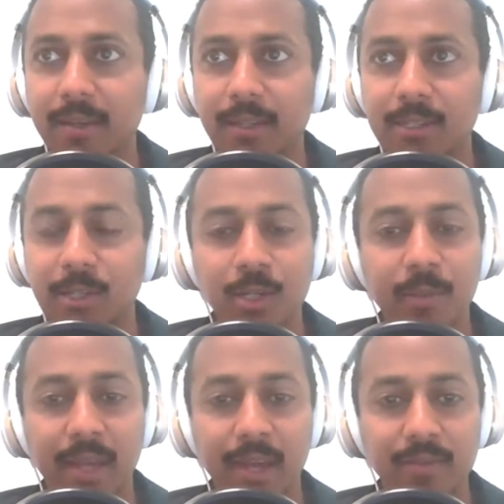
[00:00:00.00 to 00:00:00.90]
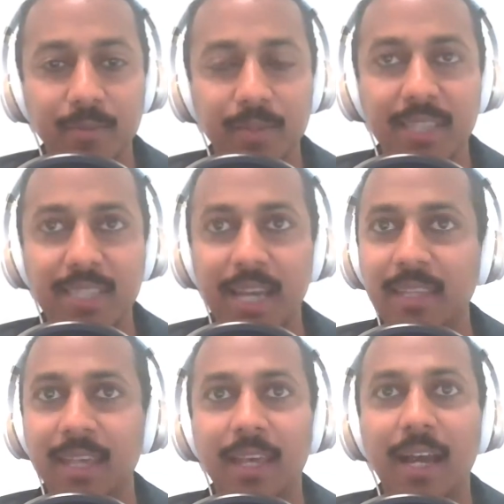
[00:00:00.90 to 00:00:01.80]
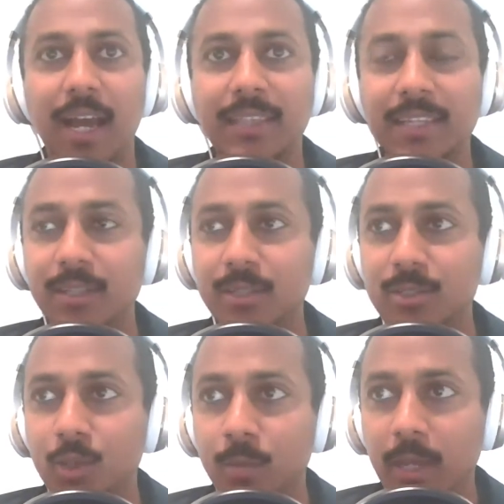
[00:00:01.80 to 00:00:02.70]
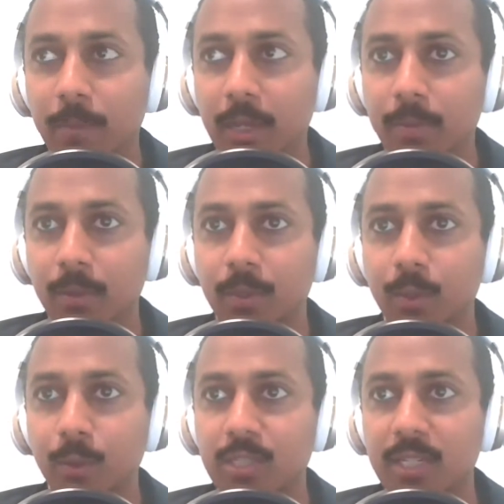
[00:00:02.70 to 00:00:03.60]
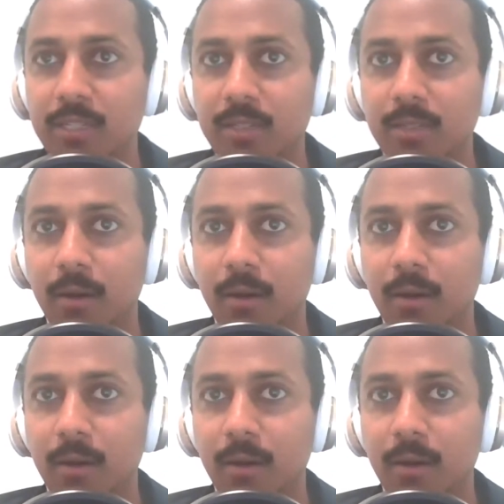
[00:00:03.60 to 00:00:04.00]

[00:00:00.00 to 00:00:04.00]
a tournament out of it, because I I think there's so many people who just